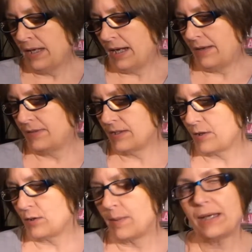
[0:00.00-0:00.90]
and this
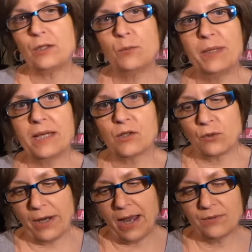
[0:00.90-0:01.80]
goes back UPS
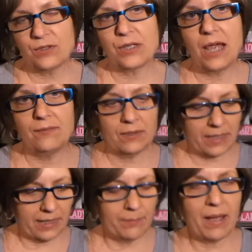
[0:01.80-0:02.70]
ground, so you have to
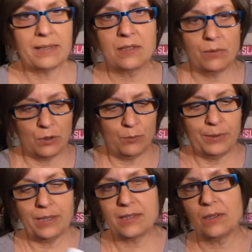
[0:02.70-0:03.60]
take it back to
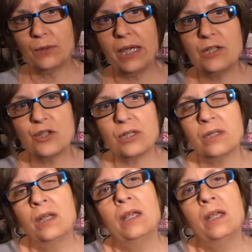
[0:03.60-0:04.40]
a UPS location